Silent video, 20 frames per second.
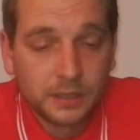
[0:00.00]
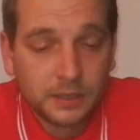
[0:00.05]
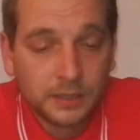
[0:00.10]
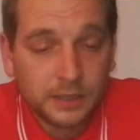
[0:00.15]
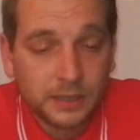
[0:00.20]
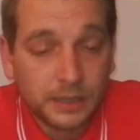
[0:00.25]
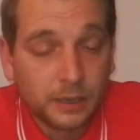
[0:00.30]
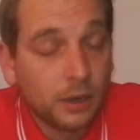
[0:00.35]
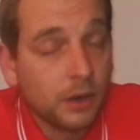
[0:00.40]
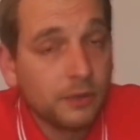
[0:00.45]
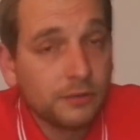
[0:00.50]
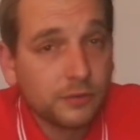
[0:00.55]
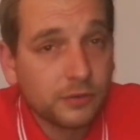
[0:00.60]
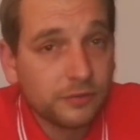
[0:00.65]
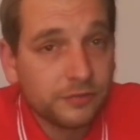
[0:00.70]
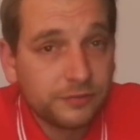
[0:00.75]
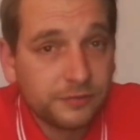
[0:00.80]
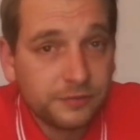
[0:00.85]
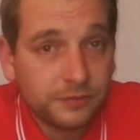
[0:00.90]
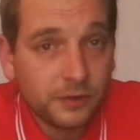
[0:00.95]
Now I've got
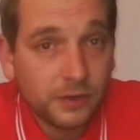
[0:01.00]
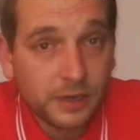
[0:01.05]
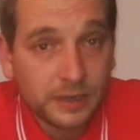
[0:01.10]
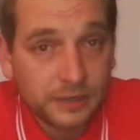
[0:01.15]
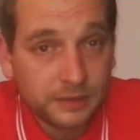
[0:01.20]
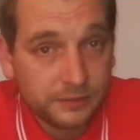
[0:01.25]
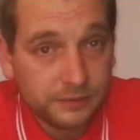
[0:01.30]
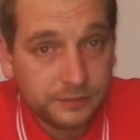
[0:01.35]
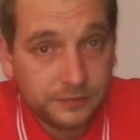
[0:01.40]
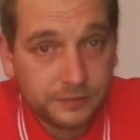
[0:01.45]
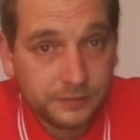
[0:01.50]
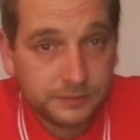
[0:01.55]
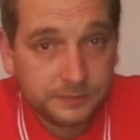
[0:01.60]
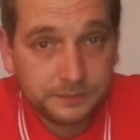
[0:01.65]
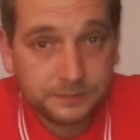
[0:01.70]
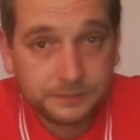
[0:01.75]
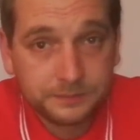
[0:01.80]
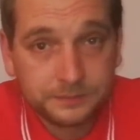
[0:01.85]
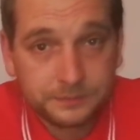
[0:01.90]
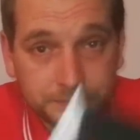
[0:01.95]
5
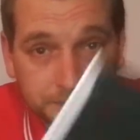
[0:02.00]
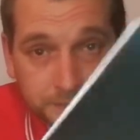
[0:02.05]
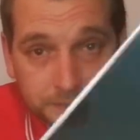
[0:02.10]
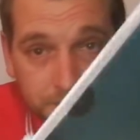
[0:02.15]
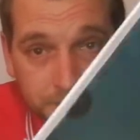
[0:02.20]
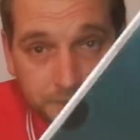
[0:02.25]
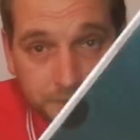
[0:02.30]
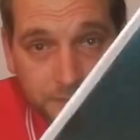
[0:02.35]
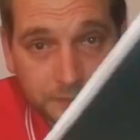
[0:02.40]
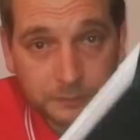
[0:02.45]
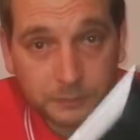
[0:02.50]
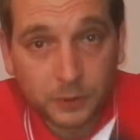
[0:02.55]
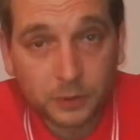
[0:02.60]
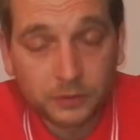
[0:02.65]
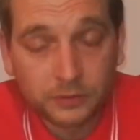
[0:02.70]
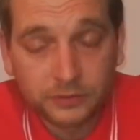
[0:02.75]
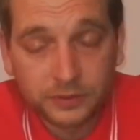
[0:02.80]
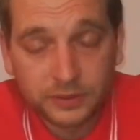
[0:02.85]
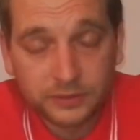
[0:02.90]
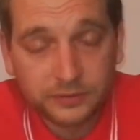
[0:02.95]

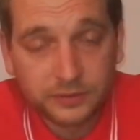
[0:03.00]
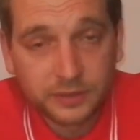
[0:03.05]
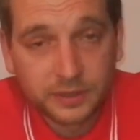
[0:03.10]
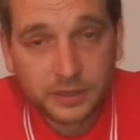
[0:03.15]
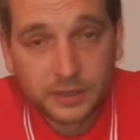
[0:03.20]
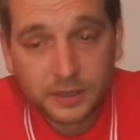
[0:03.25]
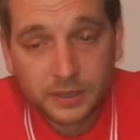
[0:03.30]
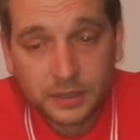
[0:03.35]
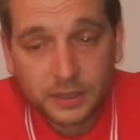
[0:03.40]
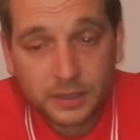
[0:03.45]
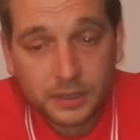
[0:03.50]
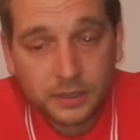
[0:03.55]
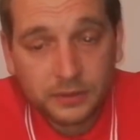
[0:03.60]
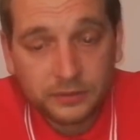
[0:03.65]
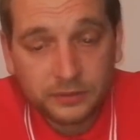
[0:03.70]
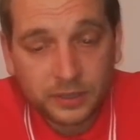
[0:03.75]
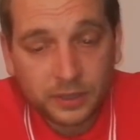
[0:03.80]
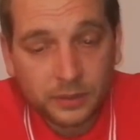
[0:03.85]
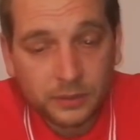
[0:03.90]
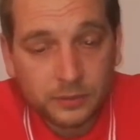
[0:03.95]
boxes,
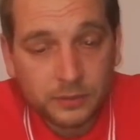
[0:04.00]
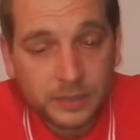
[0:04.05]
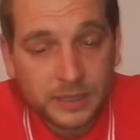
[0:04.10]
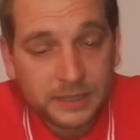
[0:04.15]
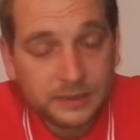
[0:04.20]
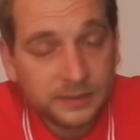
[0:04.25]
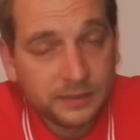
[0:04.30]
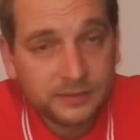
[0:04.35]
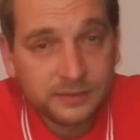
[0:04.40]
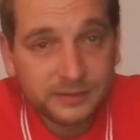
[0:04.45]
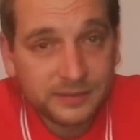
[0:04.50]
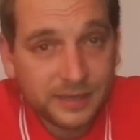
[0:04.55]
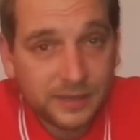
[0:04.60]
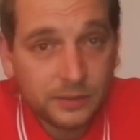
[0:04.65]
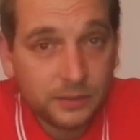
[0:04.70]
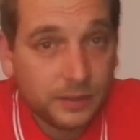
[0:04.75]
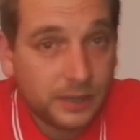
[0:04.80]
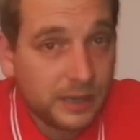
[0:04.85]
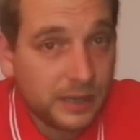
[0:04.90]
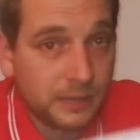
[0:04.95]
so it doesn't tell
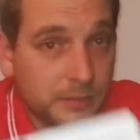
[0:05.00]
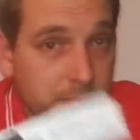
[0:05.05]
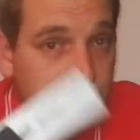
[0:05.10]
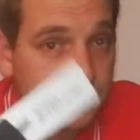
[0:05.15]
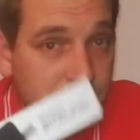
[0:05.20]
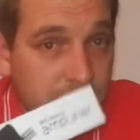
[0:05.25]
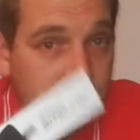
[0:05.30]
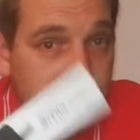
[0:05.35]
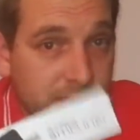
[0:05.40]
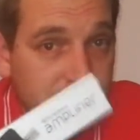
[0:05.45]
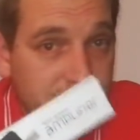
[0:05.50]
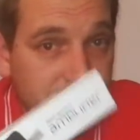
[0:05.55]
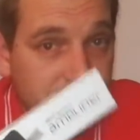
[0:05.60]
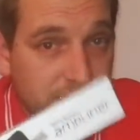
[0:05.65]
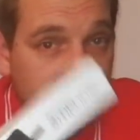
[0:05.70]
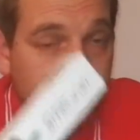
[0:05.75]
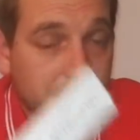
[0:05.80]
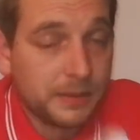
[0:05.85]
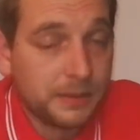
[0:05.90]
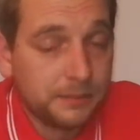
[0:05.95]
you how many of these are
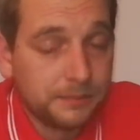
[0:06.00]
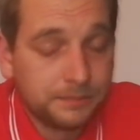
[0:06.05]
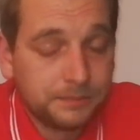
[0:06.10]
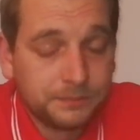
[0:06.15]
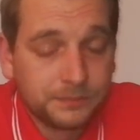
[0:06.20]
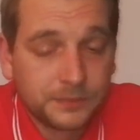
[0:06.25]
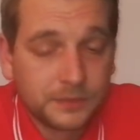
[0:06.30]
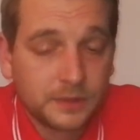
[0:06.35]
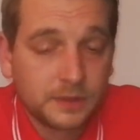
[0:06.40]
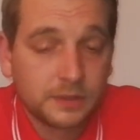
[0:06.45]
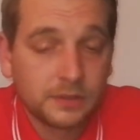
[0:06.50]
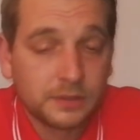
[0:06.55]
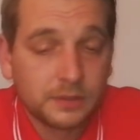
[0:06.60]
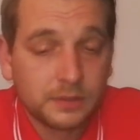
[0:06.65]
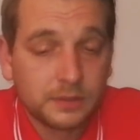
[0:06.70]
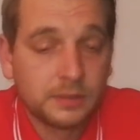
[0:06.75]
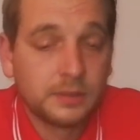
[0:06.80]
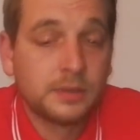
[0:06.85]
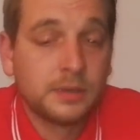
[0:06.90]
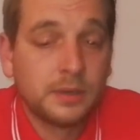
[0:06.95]
coming.
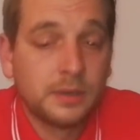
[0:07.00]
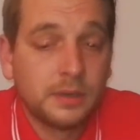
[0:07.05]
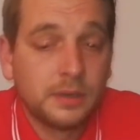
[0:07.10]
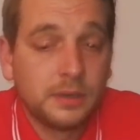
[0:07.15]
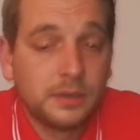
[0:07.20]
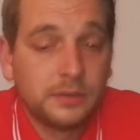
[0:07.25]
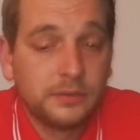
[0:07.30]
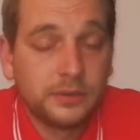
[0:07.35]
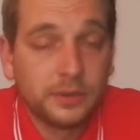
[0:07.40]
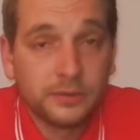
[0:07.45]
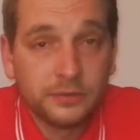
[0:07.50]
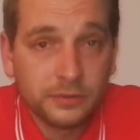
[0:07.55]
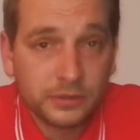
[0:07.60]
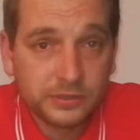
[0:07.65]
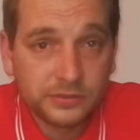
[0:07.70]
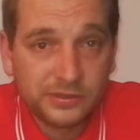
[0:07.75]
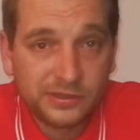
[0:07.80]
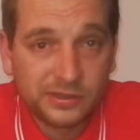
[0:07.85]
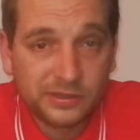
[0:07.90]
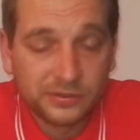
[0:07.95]
So I took a
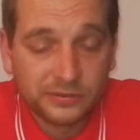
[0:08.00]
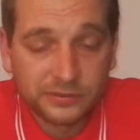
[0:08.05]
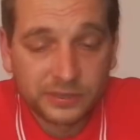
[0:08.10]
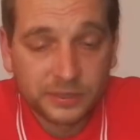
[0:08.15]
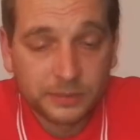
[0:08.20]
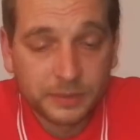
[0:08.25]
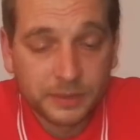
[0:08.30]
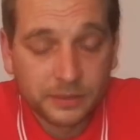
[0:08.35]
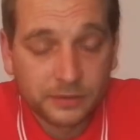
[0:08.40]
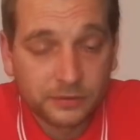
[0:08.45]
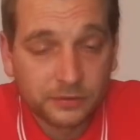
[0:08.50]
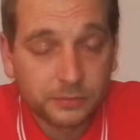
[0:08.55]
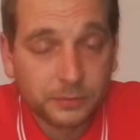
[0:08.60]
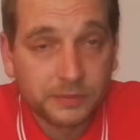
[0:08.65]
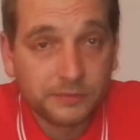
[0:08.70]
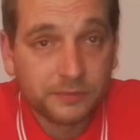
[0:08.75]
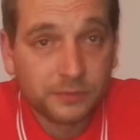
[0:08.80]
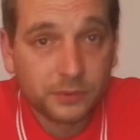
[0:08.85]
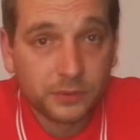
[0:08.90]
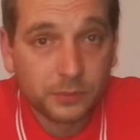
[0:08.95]
chance anyway. I just
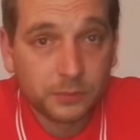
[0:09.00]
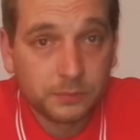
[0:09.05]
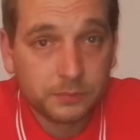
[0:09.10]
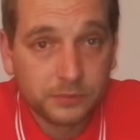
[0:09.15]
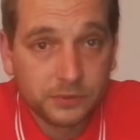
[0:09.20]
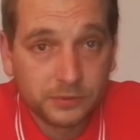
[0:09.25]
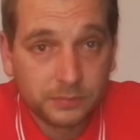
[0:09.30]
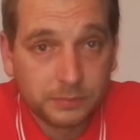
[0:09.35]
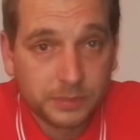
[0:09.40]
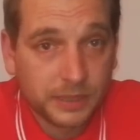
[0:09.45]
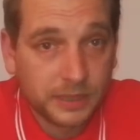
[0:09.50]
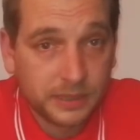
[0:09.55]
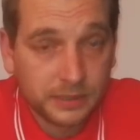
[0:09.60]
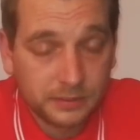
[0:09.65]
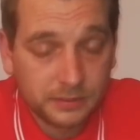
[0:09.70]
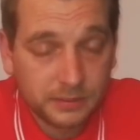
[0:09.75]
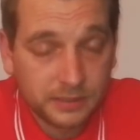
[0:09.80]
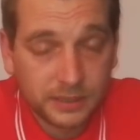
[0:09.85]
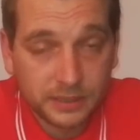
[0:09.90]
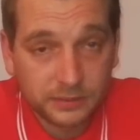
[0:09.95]
went for
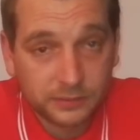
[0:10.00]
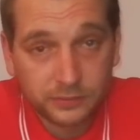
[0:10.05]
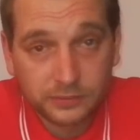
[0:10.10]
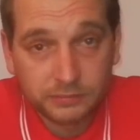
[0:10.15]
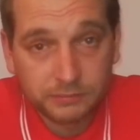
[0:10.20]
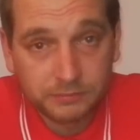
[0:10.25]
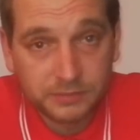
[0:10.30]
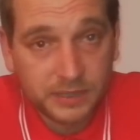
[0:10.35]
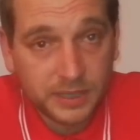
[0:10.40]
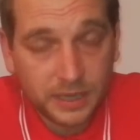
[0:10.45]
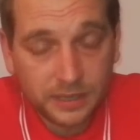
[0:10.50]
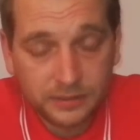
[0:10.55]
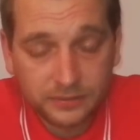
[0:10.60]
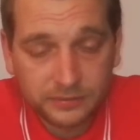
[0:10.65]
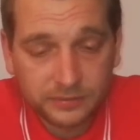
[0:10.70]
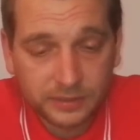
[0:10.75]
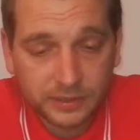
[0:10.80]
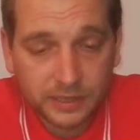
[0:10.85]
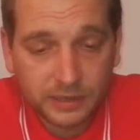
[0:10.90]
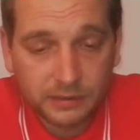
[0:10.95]
clicked yes
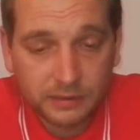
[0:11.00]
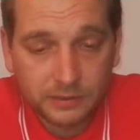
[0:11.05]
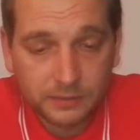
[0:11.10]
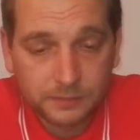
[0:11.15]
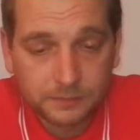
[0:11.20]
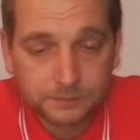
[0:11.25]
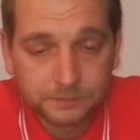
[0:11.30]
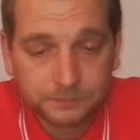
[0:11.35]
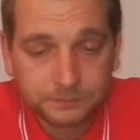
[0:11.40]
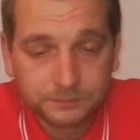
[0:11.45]
and carried on.